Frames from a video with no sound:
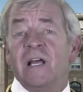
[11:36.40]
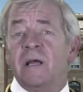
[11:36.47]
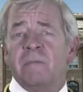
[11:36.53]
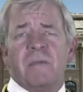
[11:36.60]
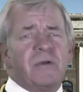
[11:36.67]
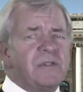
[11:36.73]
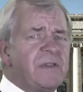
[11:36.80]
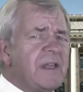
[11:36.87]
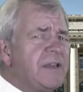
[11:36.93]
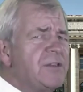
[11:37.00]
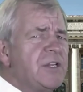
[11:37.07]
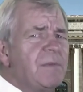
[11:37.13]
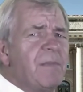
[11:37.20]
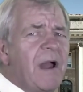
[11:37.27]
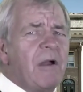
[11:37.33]
Most things
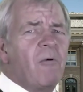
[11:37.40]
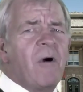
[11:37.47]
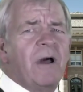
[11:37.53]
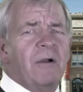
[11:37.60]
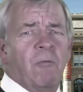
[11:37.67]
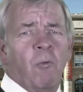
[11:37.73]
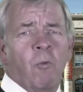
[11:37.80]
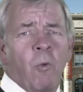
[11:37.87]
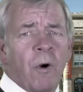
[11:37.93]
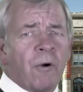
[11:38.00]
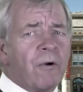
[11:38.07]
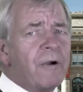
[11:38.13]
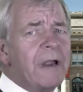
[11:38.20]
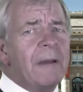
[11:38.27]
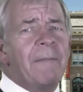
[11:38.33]
you might want to
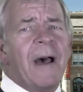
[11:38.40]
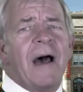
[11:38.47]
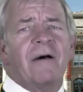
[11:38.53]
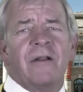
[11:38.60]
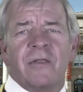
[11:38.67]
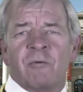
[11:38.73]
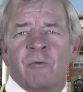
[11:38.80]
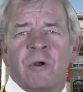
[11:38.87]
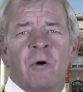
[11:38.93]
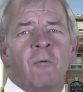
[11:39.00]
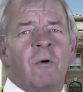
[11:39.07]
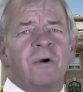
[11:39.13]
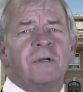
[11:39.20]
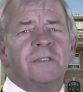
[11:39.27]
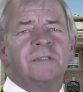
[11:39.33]
worry about in the real
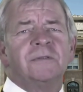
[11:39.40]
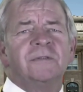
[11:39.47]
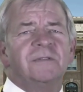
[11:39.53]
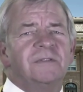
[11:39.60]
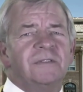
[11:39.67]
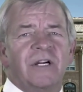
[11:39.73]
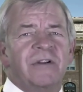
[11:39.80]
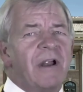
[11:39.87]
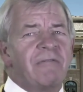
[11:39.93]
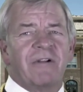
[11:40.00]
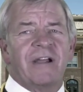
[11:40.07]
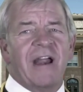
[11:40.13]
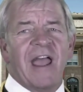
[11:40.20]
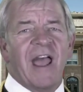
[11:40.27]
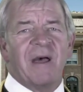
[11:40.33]
world are never
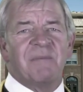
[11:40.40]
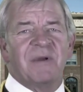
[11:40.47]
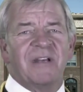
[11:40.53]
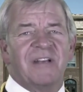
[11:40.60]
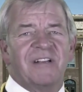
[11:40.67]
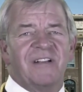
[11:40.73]
going to happen.